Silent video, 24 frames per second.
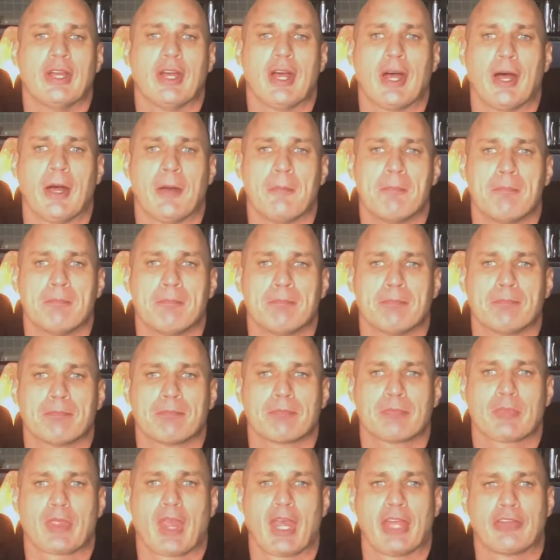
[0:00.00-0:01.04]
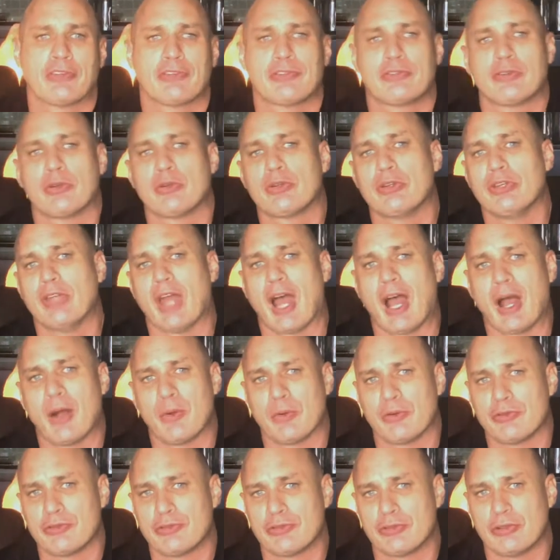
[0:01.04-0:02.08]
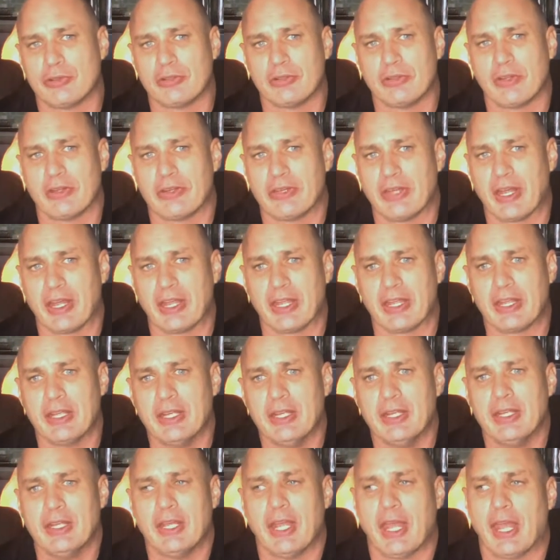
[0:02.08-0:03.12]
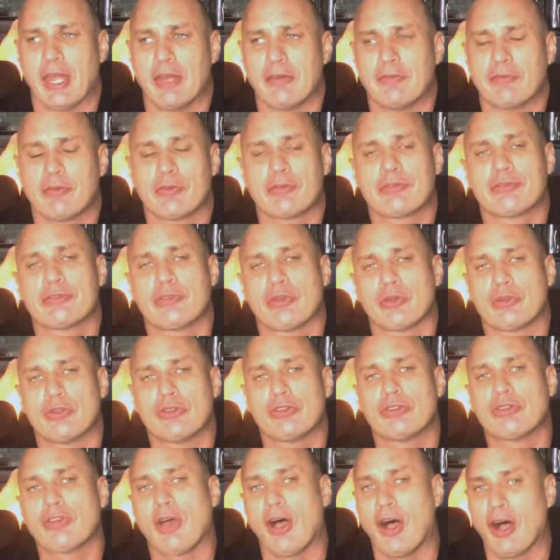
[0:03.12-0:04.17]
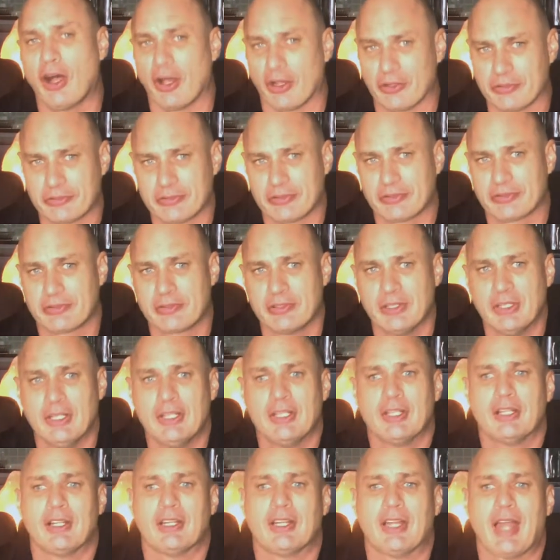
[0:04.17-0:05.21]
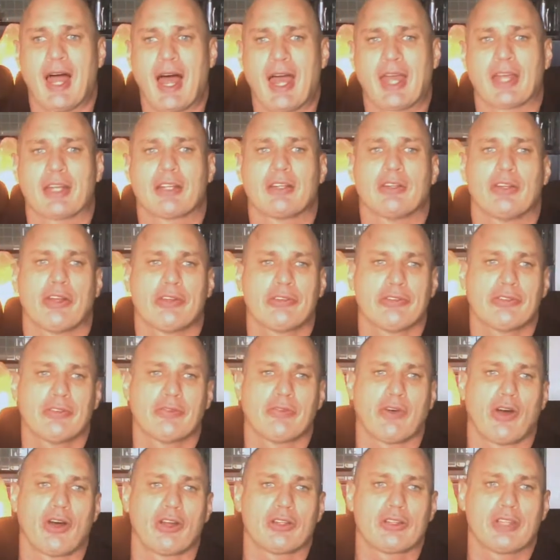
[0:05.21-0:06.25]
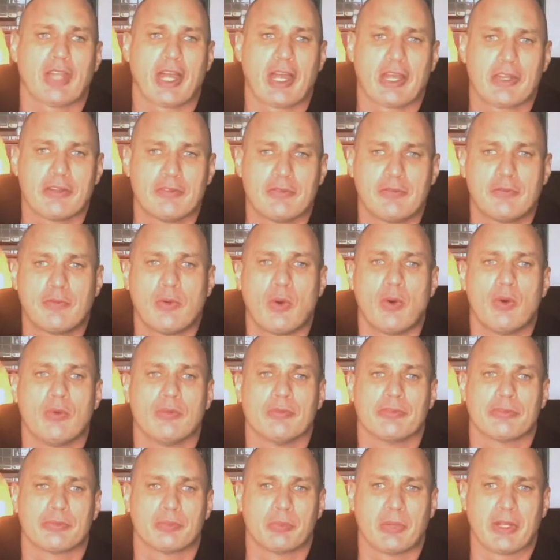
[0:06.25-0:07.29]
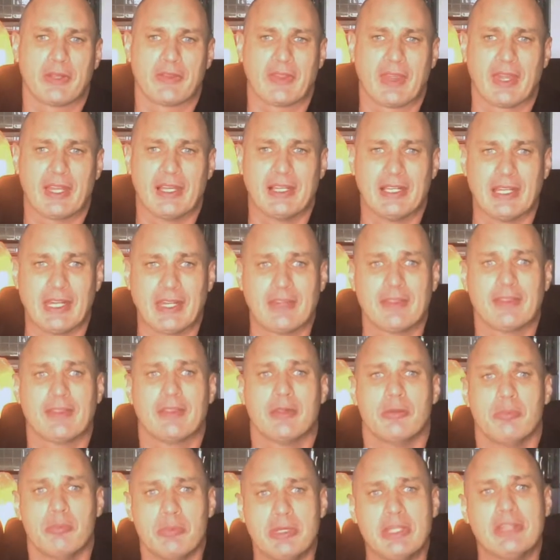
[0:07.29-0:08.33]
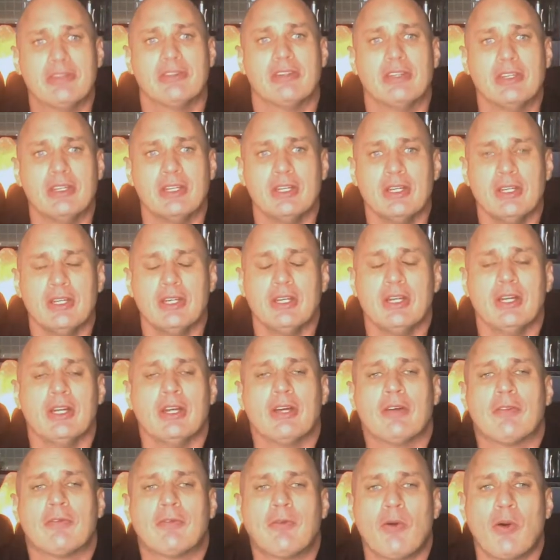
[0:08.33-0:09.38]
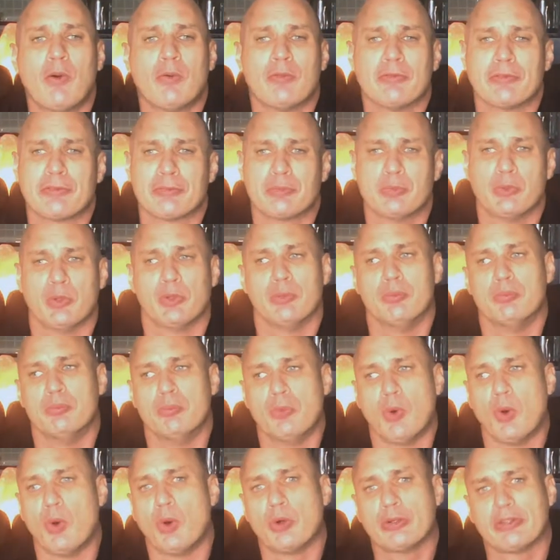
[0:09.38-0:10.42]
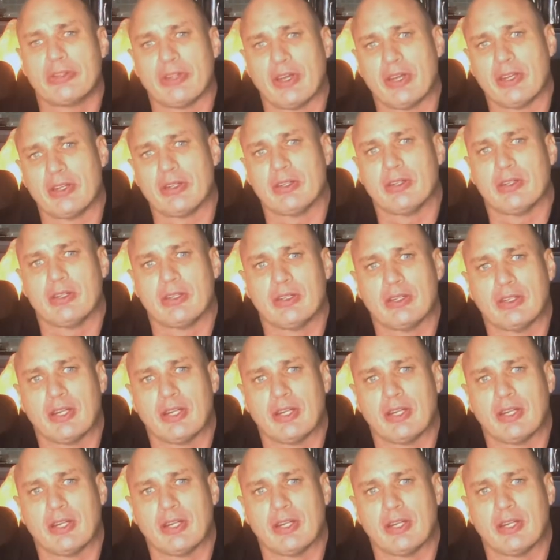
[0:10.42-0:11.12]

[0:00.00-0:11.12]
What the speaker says: at certain hours during the day and for certain tasks, like lots of online forms where they're lengthy, meaty forms were more done